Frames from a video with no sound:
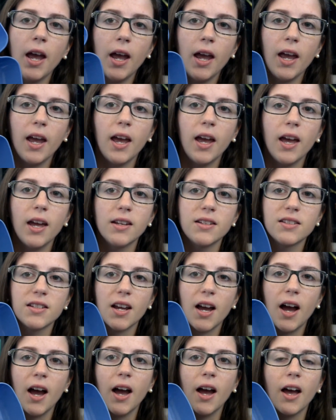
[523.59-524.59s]
And
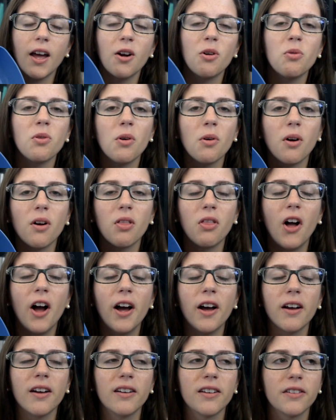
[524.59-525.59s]
I don't know,
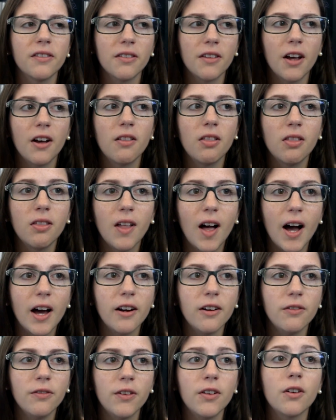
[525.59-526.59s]
a
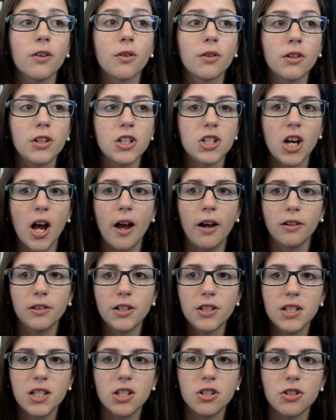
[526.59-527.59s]
lot of early
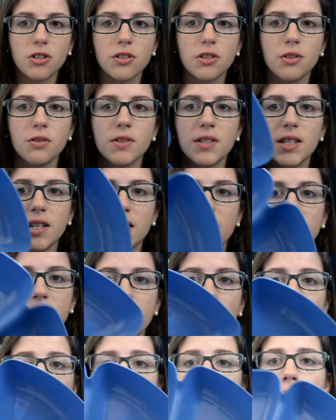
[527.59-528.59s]
childhood teachers use these
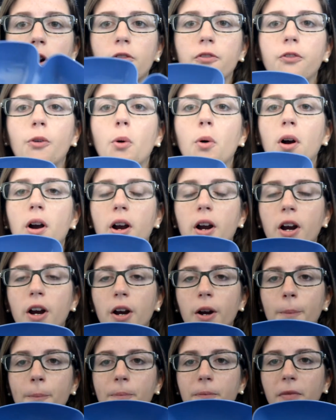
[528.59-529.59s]

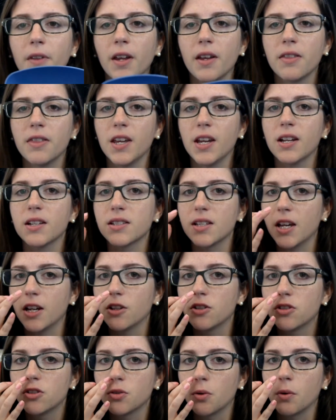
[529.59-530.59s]
for things like
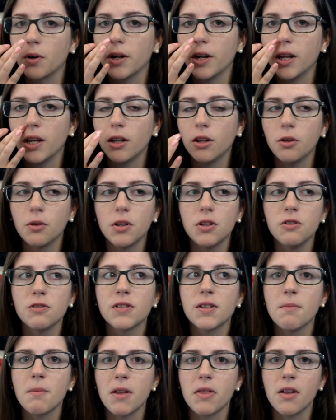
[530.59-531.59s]
sorting. You can use
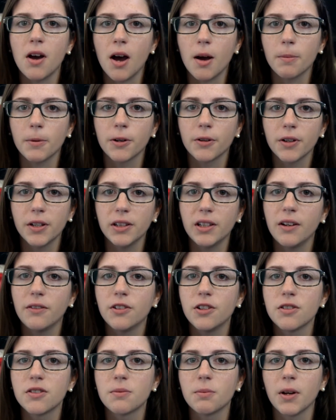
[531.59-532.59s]
them in the upper grade
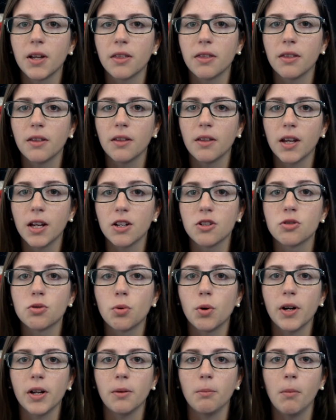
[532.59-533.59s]
levels with like
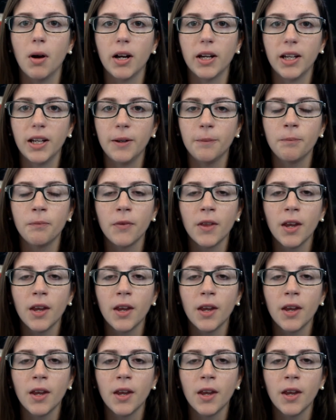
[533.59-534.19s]
sorting money.